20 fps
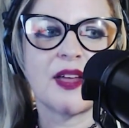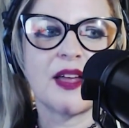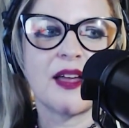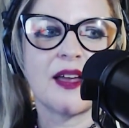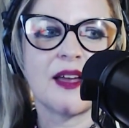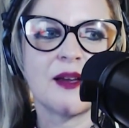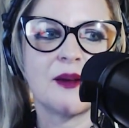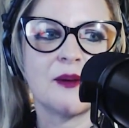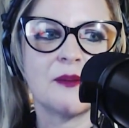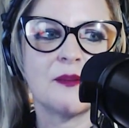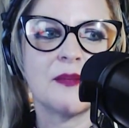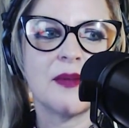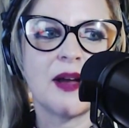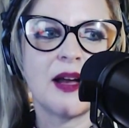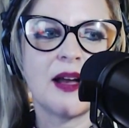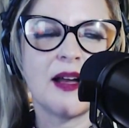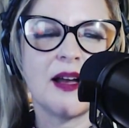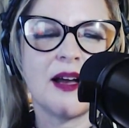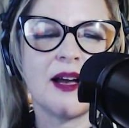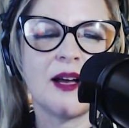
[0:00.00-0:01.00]
I
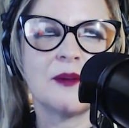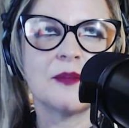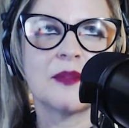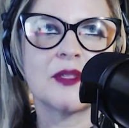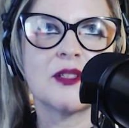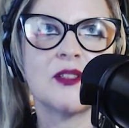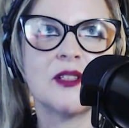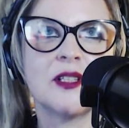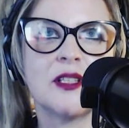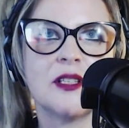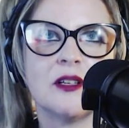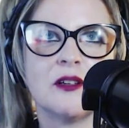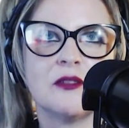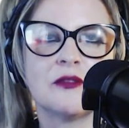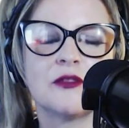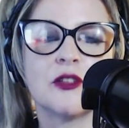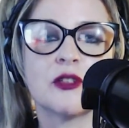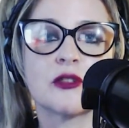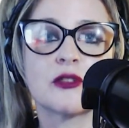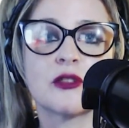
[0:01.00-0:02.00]
absolutely
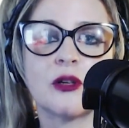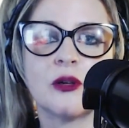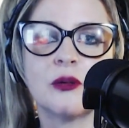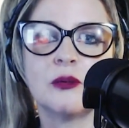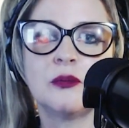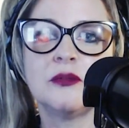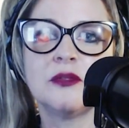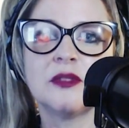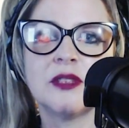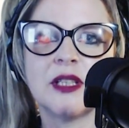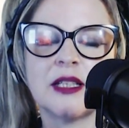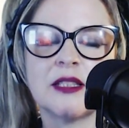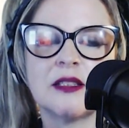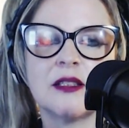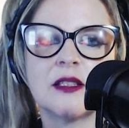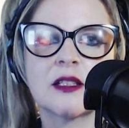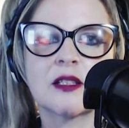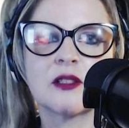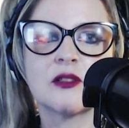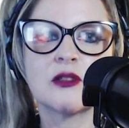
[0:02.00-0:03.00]
love your tone
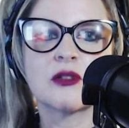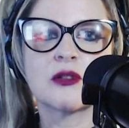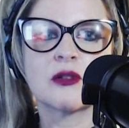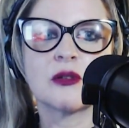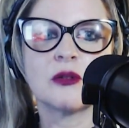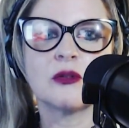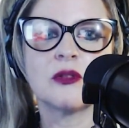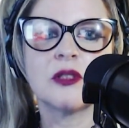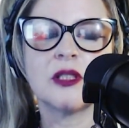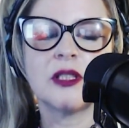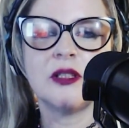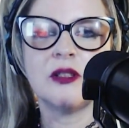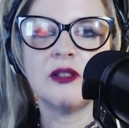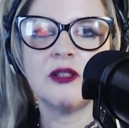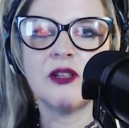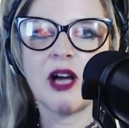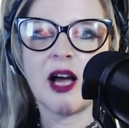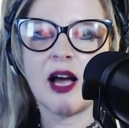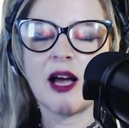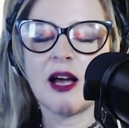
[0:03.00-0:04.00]
and the control that
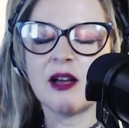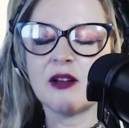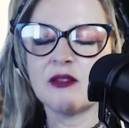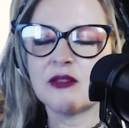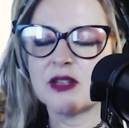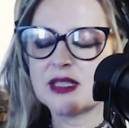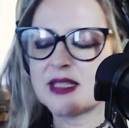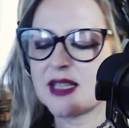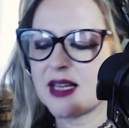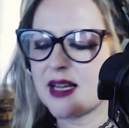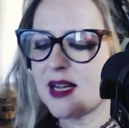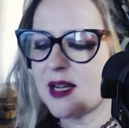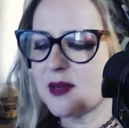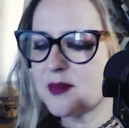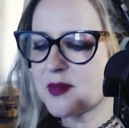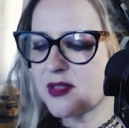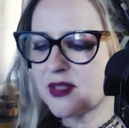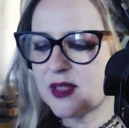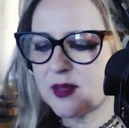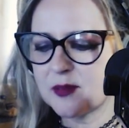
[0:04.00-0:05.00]
you have. It's
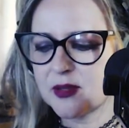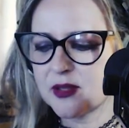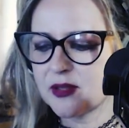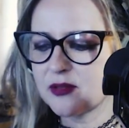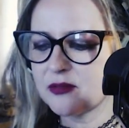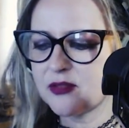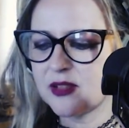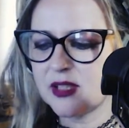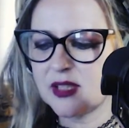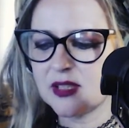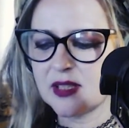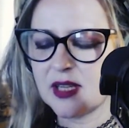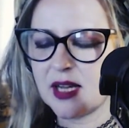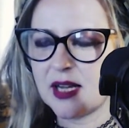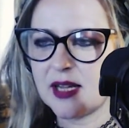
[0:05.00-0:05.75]
absolutely beautiful.